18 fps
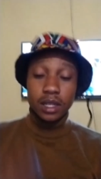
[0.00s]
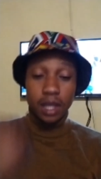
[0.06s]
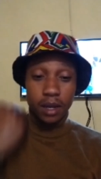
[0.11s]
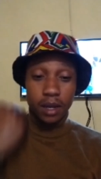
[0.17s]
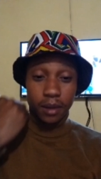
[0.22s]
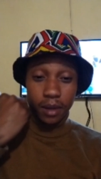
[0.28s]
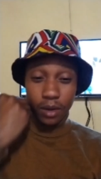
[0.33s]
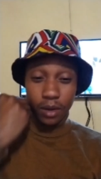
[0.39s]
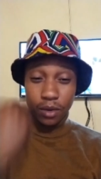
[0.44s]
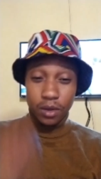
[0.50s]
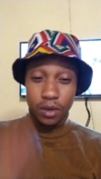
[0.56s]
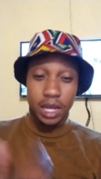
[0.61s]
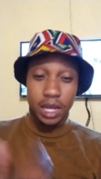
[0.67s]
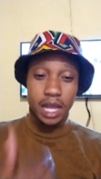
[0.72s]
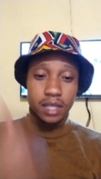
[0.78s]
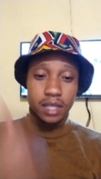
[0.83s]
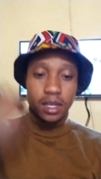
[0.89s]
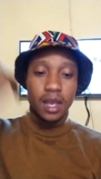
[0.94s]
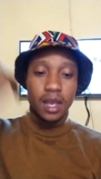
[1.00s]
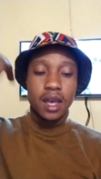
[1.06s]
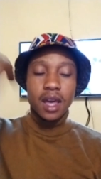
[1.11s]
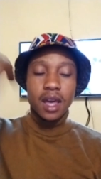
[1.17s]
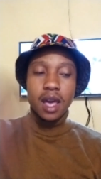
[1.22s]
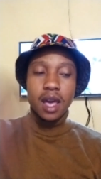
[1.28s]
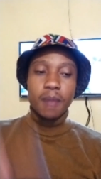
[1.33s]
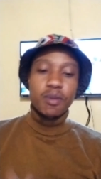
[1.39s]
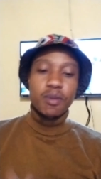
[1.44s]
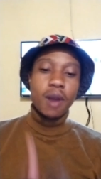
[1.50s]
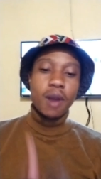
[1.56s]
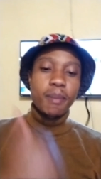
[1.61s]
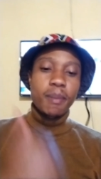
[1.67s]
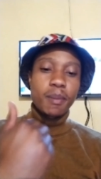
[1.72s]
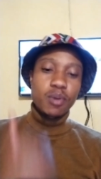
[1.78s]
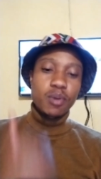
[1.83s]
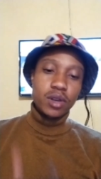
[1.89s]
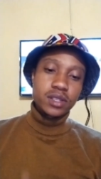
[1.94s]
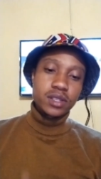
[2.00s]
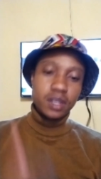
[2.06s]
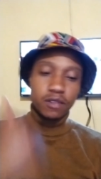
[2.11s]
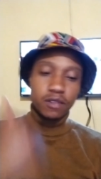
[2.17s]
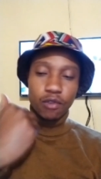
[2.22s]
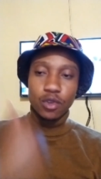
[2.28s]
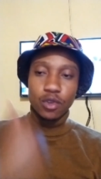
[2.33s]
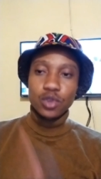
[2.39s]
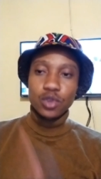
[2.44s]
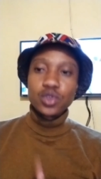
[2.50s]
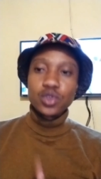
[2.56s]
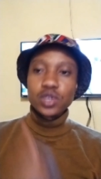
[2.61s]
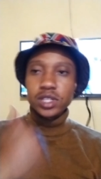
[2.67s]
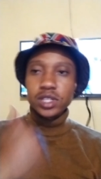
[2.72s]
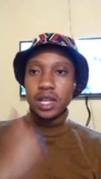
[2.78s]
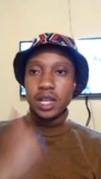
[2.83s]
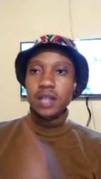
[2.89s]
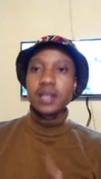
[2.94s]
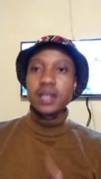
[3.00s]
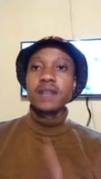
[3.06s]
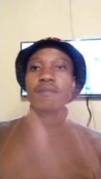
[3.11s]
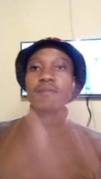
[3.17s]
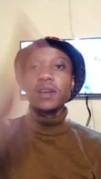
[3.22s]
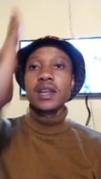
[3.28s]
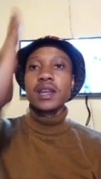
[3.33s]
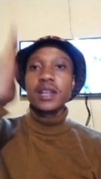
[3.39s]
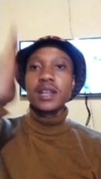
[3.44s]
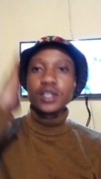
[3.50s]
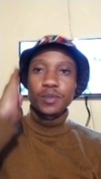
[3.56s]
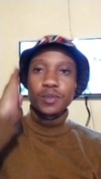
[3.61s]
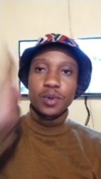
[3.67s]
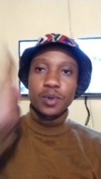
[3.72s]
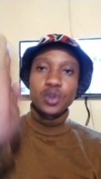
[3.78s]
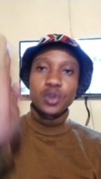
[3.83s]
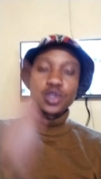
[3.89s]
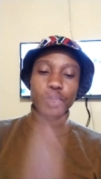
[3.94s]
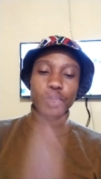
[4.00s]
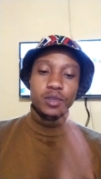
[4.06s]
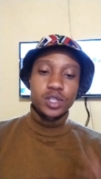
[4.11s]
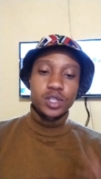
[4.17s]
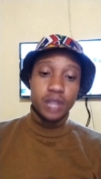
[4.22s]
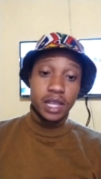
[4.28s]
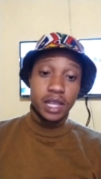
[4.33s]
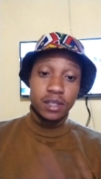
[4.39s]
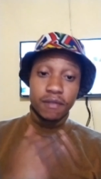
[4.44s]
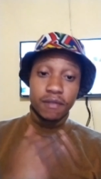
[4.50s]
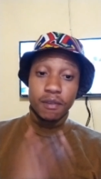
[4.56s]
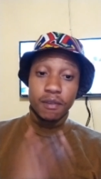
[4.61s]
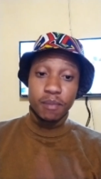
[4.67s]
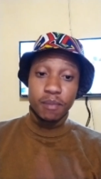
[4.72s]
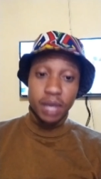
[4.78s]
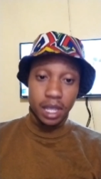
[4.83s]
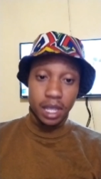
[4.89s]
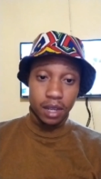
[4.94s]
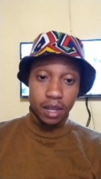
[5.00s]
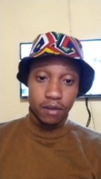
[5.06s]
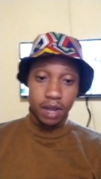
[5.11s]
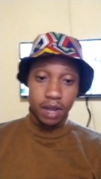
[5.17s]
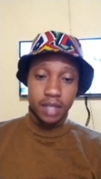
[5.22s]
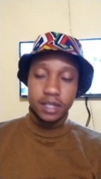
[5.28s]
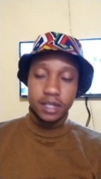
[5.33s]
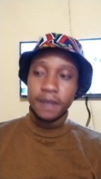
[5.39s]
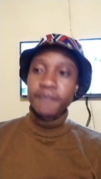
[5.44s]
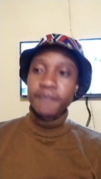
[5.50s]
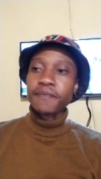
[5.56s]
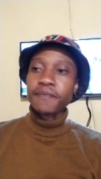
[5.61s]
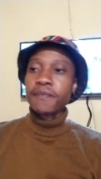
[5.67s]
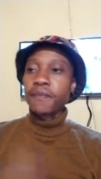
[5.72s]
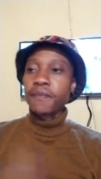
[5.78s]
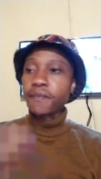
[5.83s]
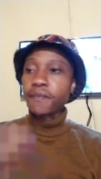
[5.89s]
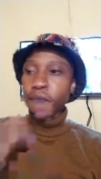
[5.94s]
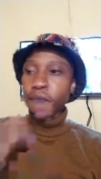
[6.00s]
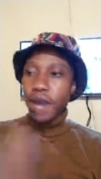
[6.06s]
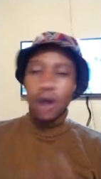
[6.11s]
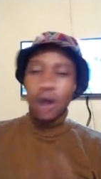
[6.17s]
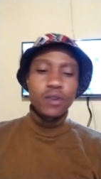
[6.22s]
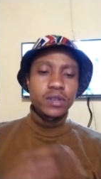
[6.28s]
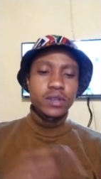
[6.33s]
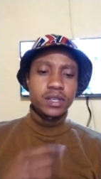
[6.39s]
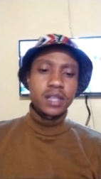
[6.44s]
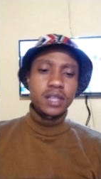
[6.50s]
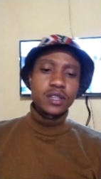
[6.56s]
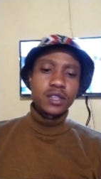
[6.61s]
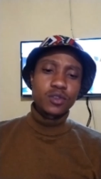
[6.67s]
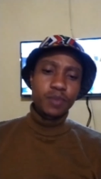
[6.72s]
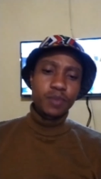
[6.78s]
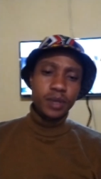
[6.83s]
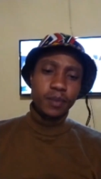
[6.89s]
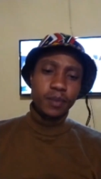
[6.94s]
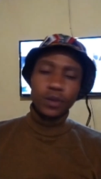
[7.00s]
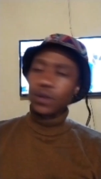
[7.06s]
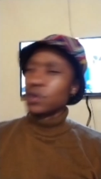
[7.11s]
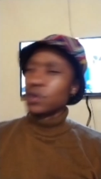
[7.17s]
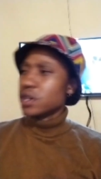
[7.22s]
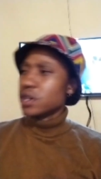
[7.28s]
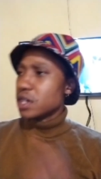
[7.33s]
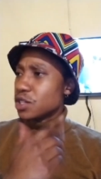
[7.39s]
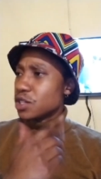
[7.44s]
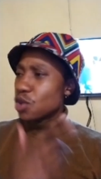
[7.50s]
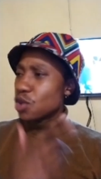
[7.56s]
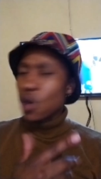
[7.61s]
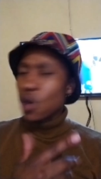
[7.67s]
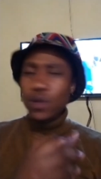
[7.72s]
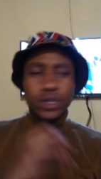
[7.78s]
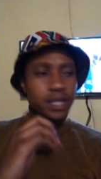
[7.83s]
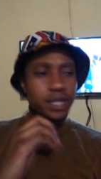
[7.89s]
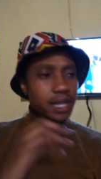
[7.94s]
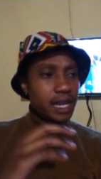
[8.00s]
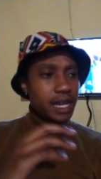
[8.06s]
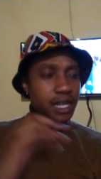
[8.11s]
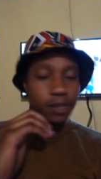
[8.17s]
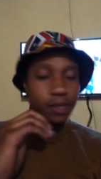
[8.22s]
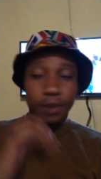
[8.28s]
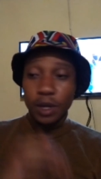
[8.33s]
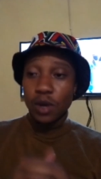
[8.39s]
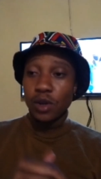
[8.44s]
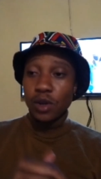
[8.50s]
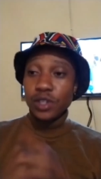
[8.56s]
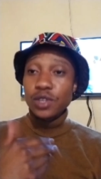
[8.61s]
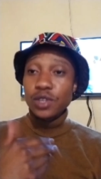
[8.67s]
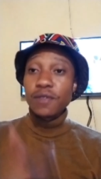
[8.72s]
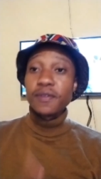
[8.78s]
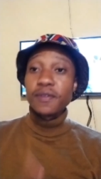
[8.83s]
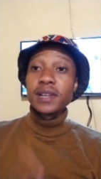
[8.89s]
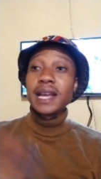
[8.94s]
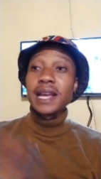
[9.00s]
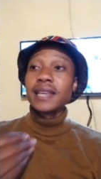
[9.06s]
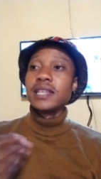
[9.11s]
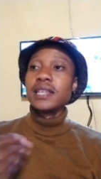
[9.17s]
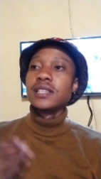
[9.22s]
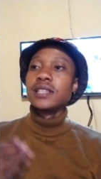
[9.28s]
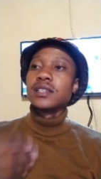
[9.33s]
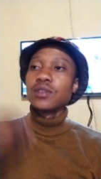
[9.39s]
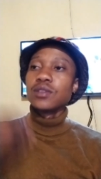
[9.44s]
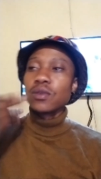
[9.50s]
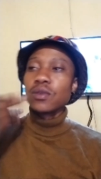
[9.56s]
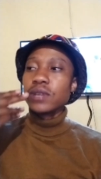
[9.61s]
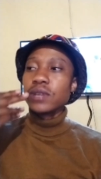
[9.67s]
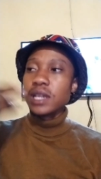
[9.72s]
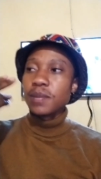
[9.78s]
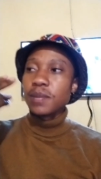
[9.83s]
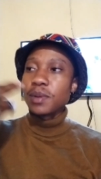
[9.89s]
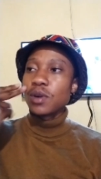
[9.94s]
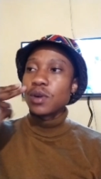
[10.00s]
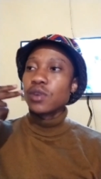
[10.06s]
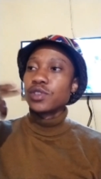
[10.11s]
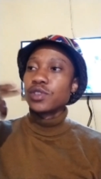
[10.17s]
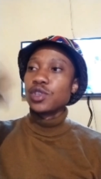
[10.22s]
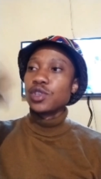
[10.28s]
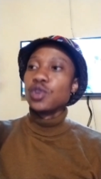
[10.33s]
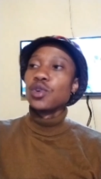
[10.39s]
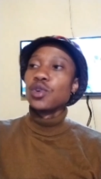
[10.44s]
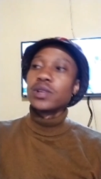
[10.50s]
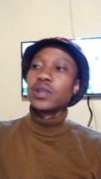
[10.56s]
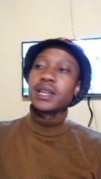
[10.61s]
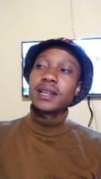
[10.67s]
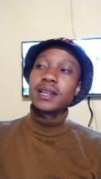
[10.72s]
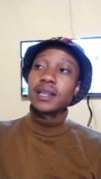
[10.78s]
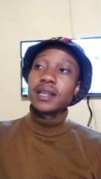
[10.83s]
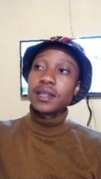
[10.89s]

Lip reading: and create a proper process for you to start living in a spiritual state of a being, right? I always say this to people: don't eat because you feel like eating. Don't eat because you know that